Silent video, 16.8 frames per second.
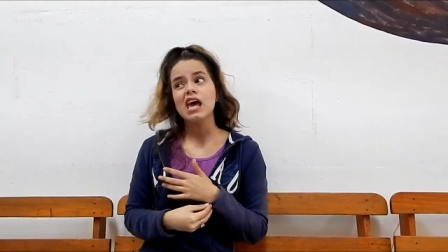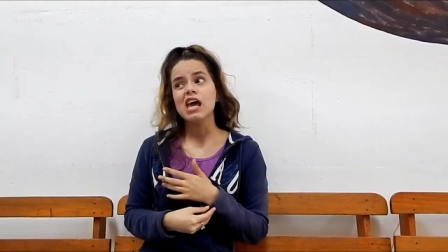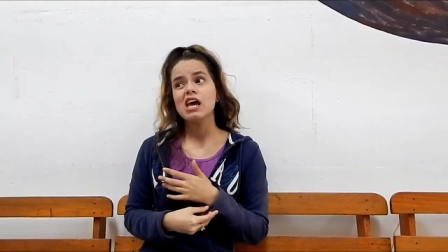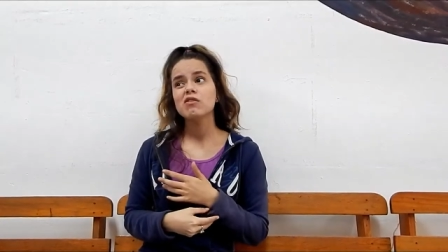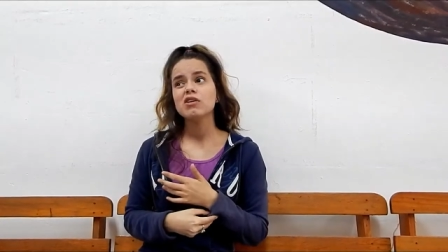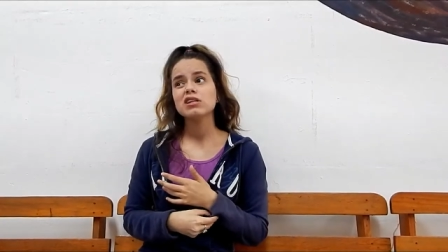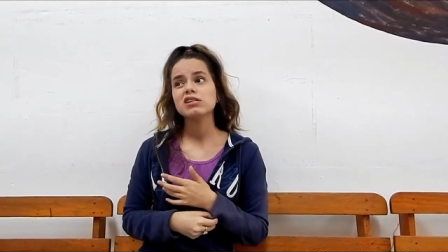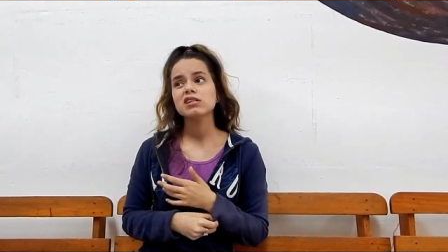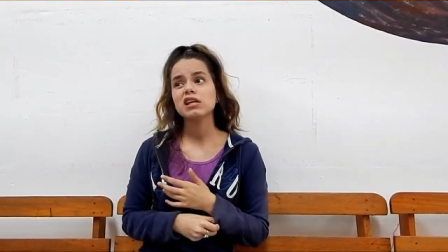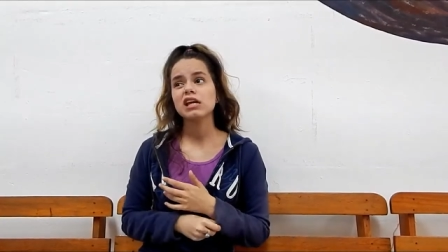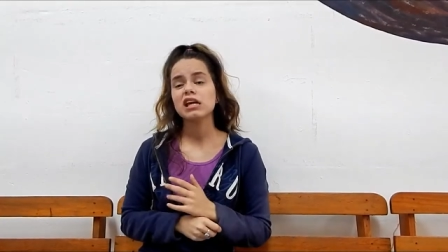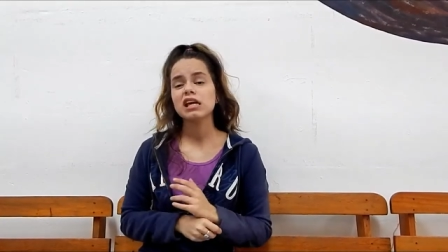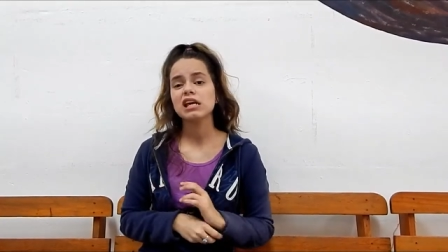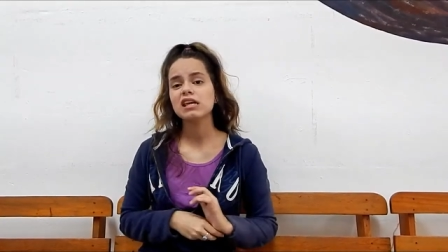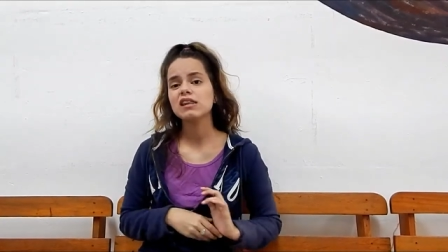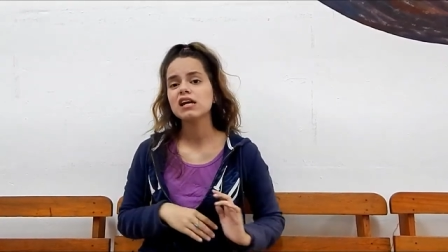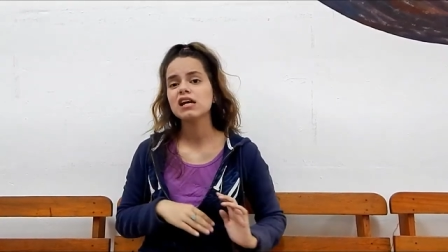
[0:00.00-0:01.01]
it was
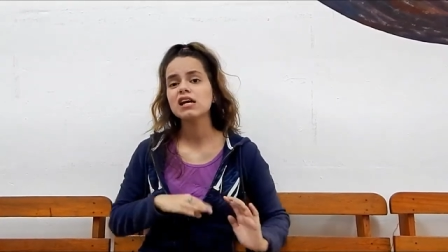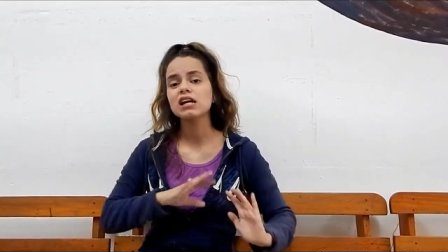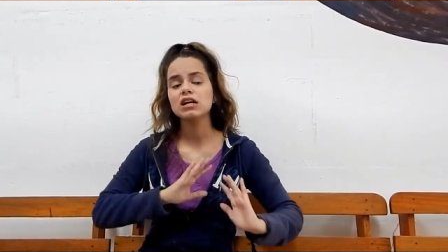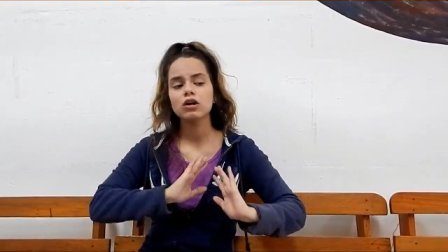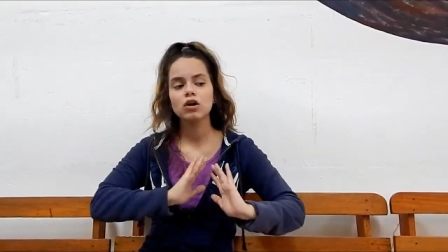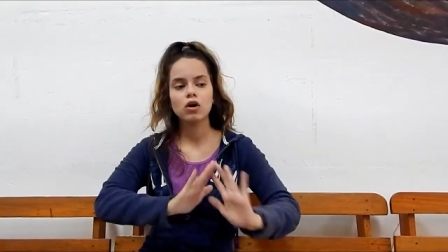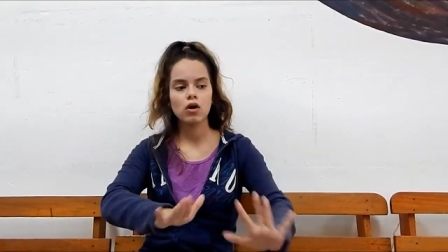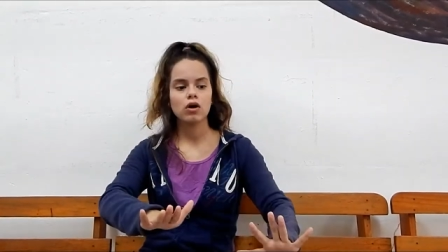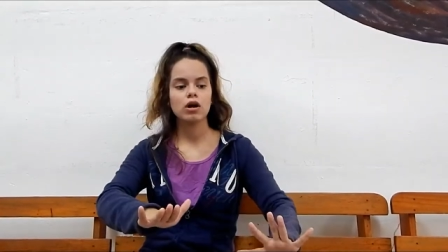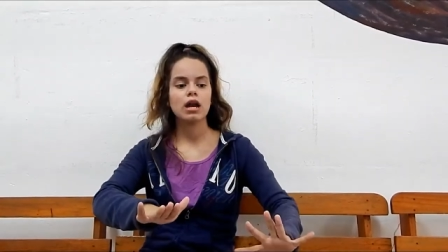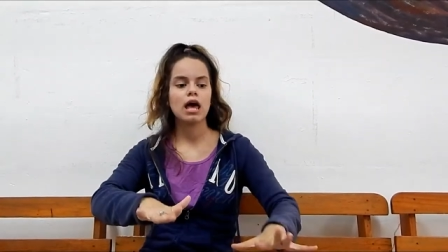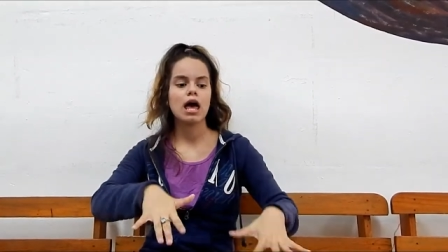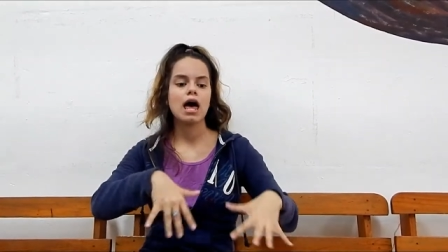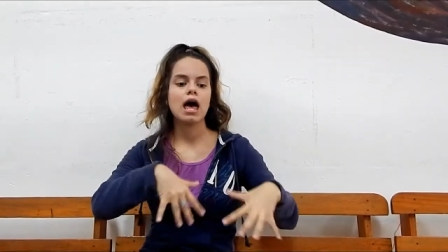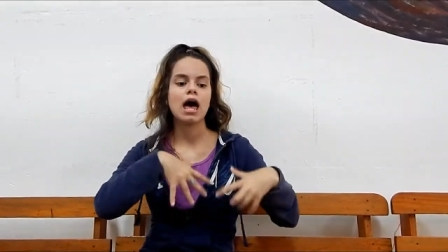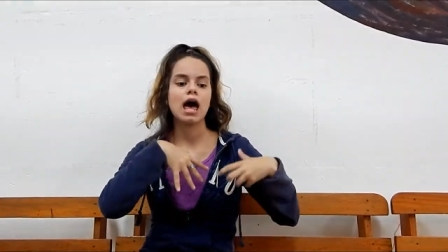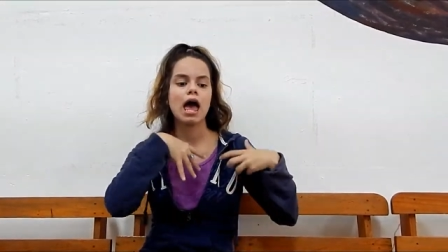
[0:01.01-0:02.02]
either gonna